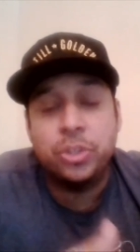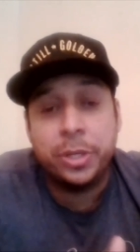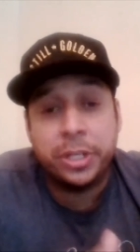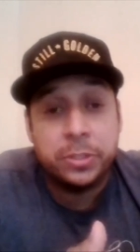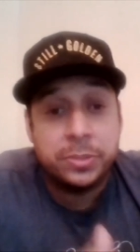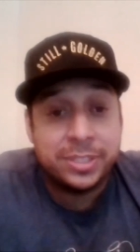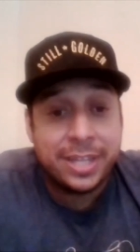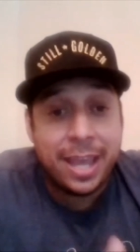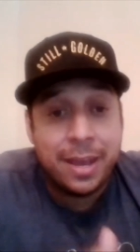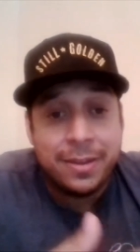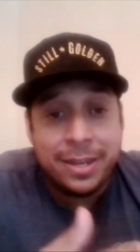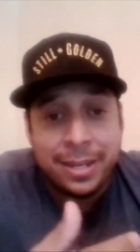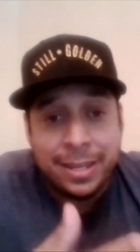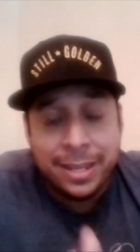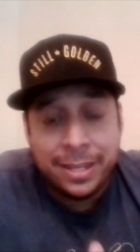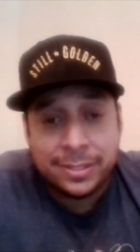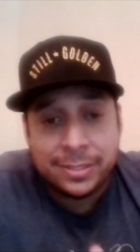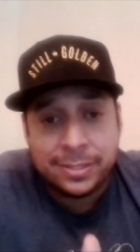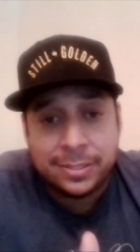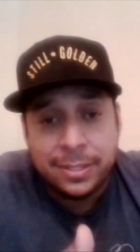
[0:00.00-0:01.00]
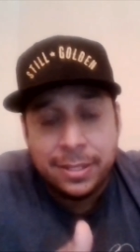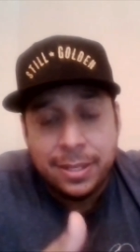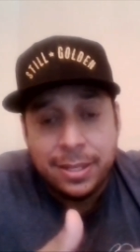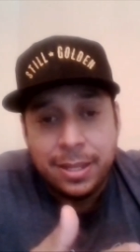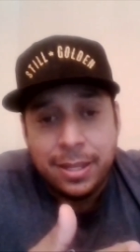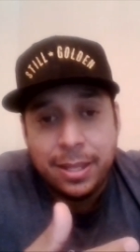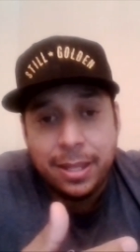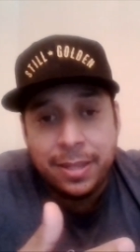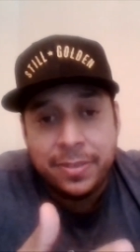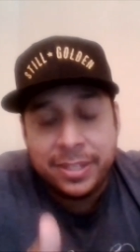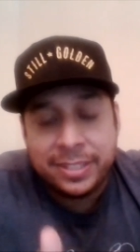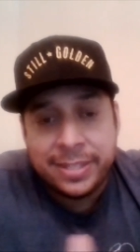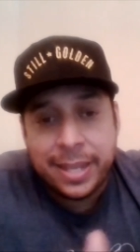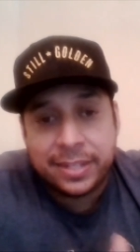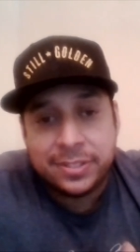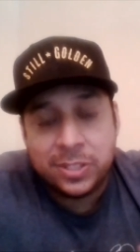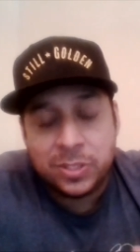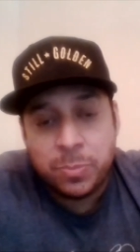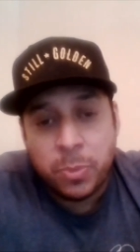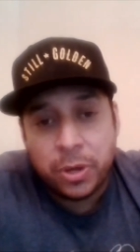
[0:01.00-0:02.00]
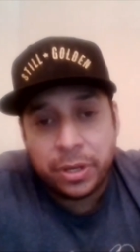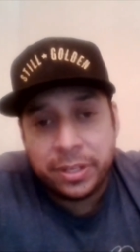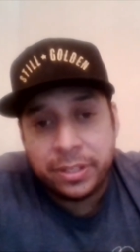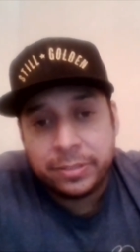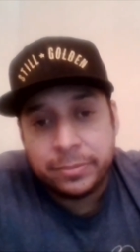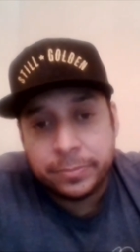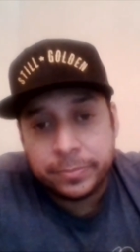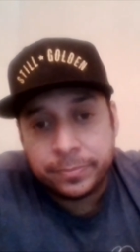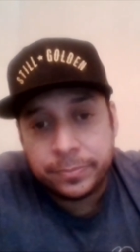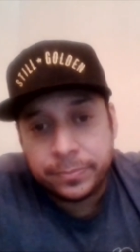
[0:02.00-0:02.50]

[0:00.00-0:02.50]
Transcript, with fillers: trickles down and hits the Texas market.